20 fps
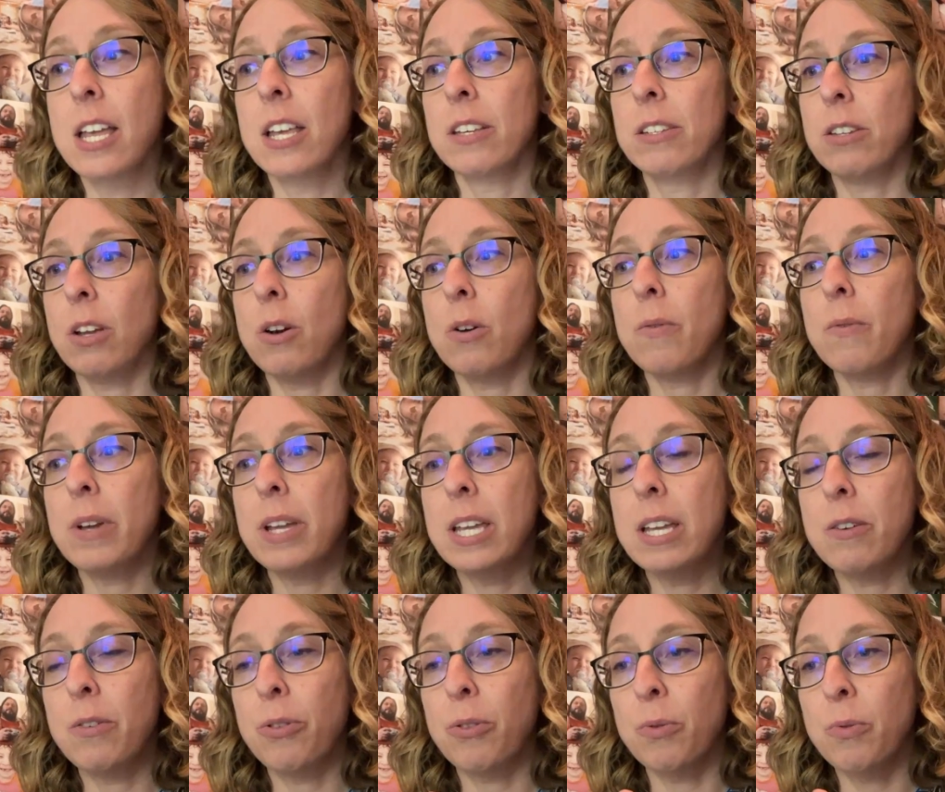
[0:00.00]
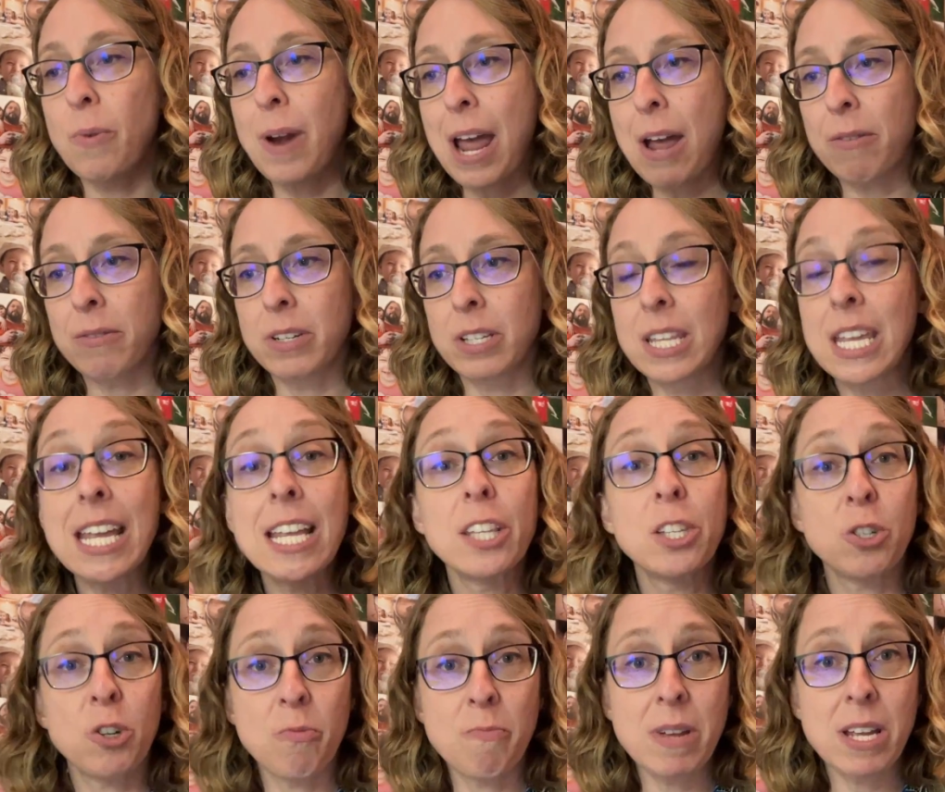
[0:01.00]
So throughout the
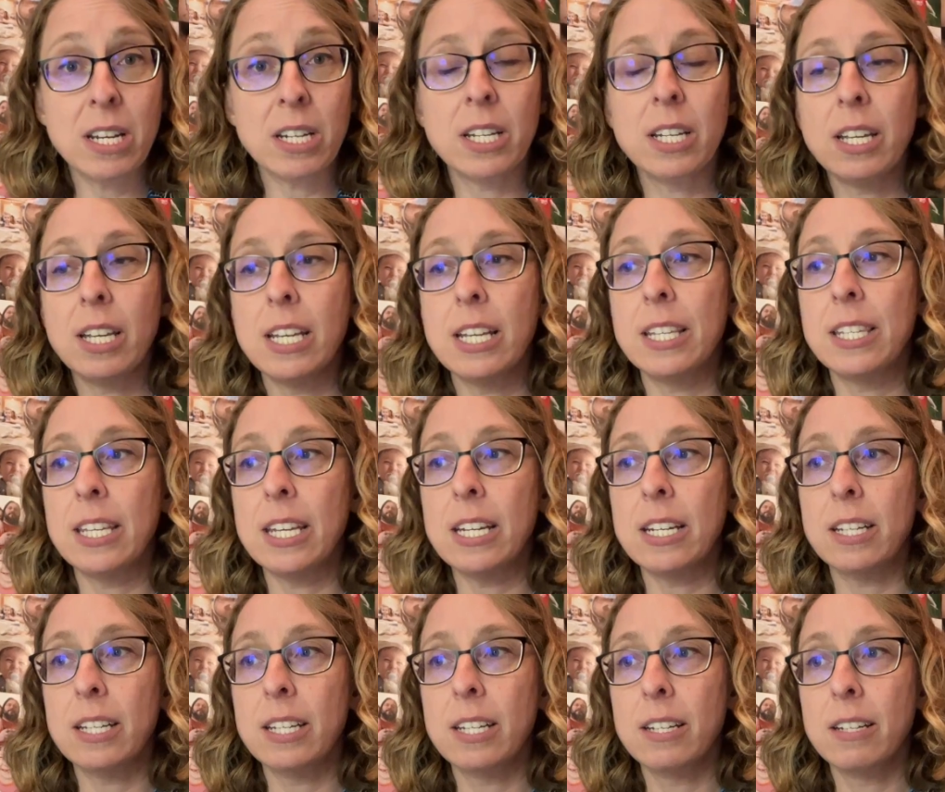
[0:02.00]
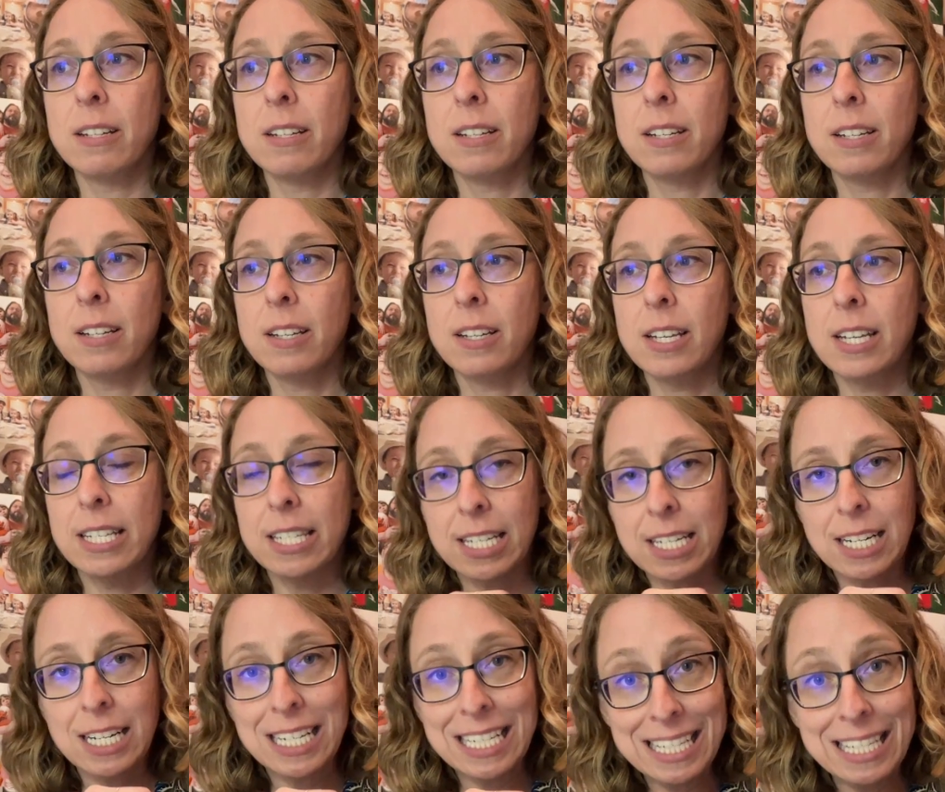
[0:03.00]
instrument, is
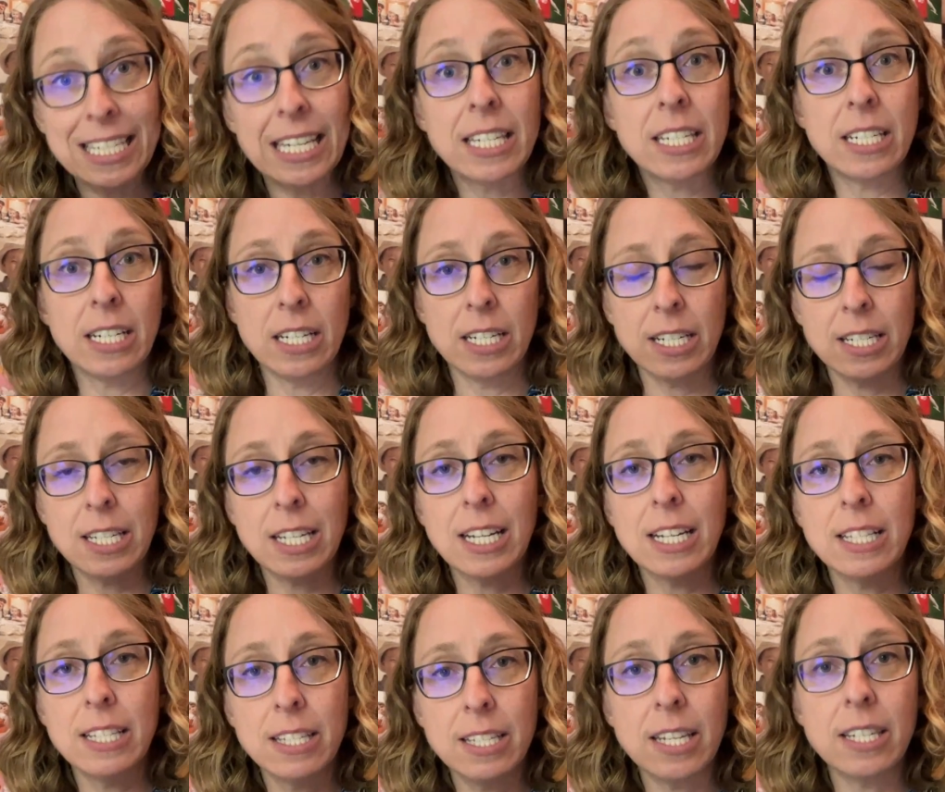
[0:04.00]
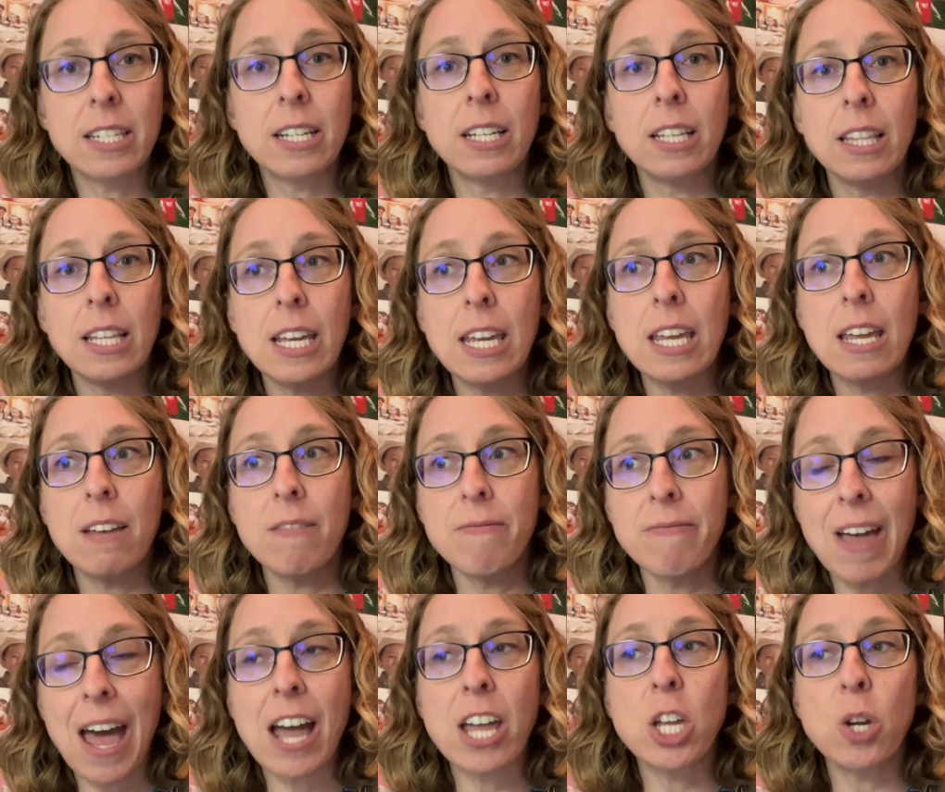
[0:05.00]
it consistent? Does it consistently
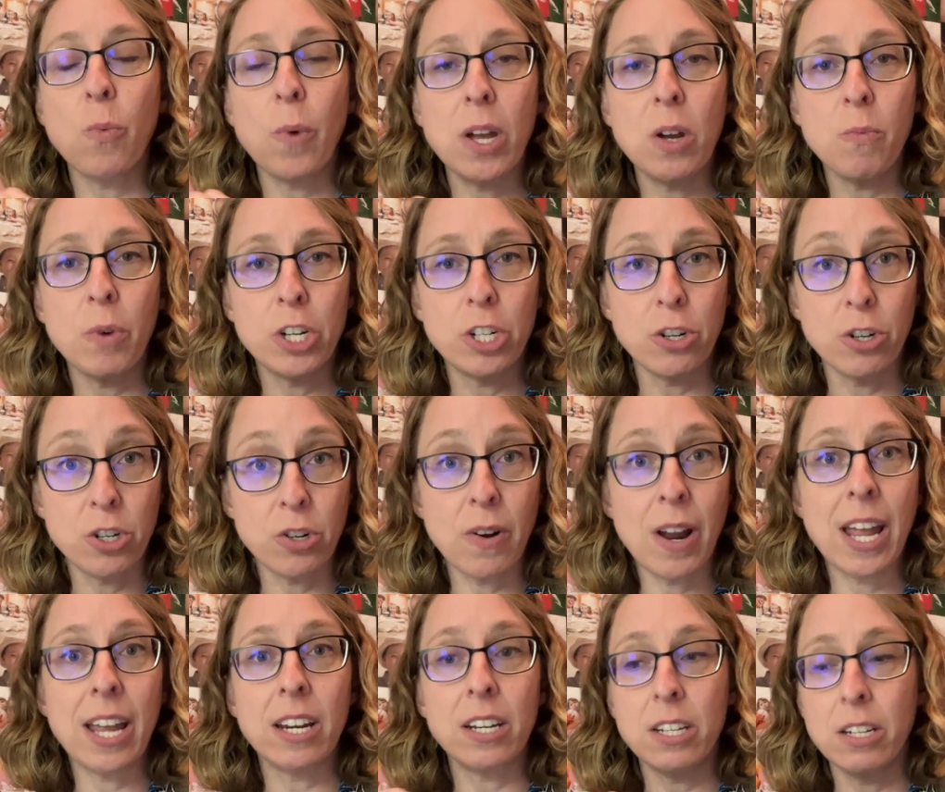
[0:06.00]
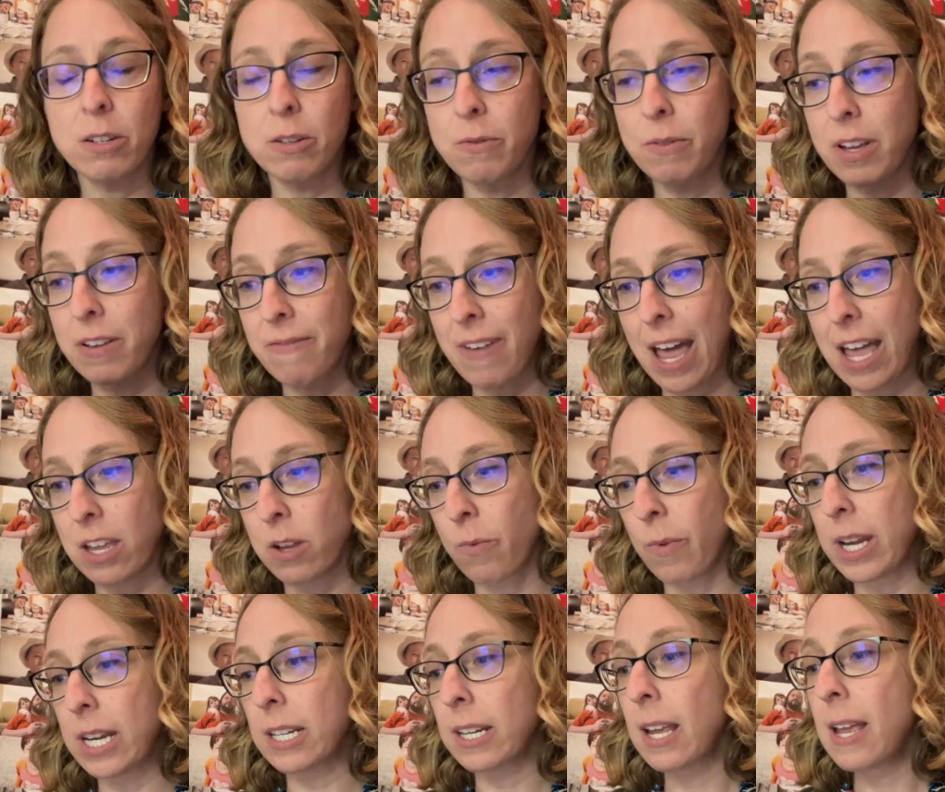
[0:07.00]
evaluate what you're trying to evaluate?